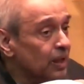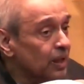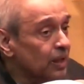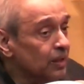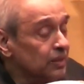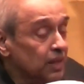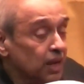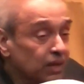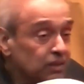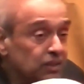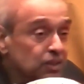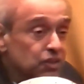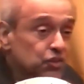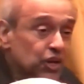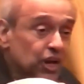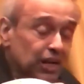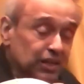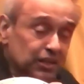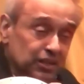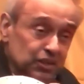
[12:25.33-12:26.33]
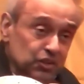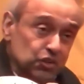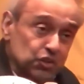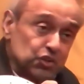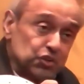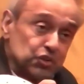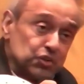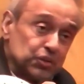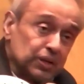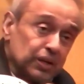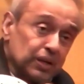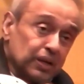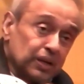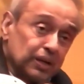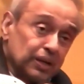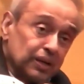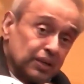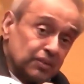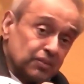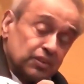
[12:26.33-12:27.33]
The other challenge
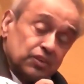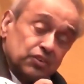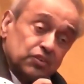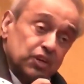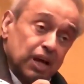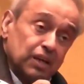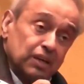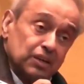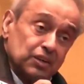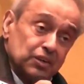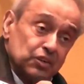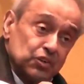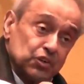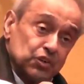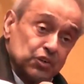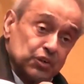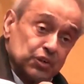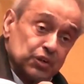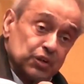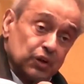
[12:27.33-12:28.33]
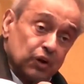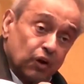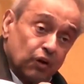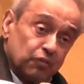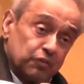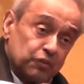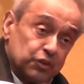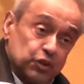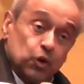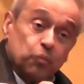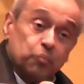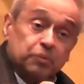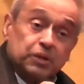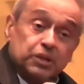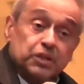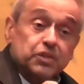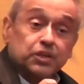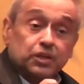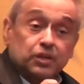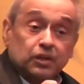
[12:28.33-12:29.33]
is the challenge of
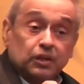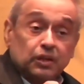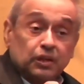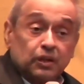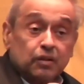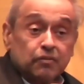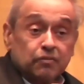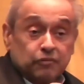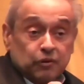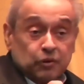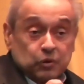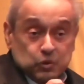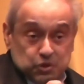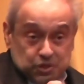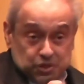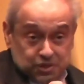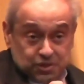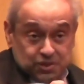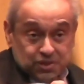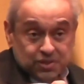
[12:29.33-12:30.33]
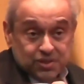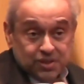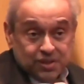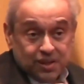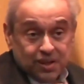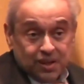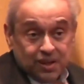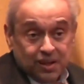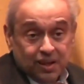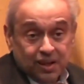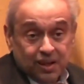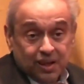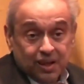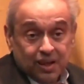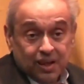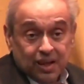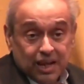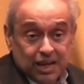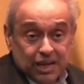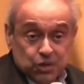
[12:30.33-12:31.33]
geopolitical forces
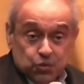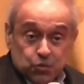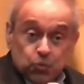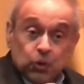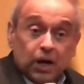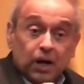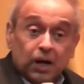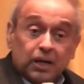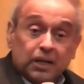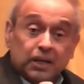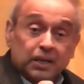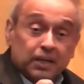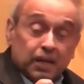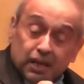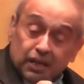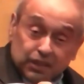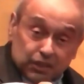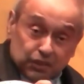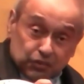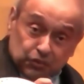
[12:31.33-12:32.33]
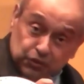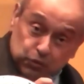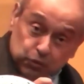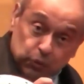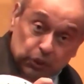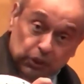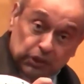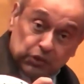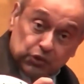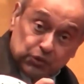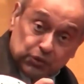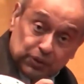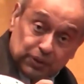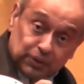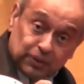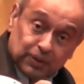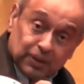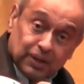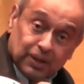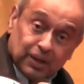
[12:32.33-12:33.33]
at work in any situation.
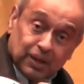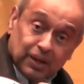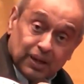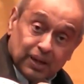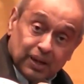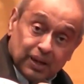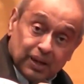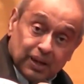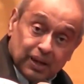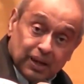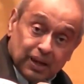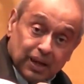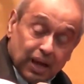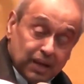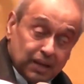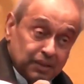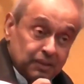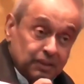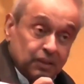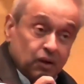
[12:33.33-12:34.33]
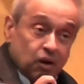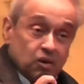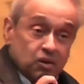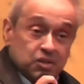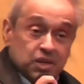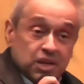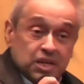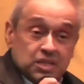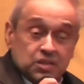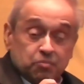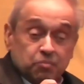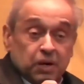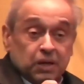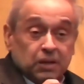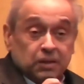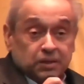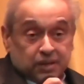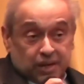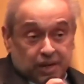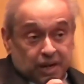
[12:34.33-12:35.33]
And in the context of
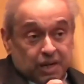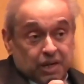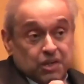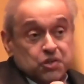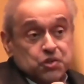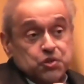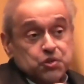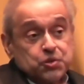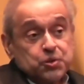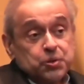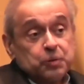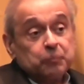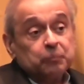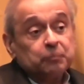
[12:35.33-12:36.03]
Bangladesh,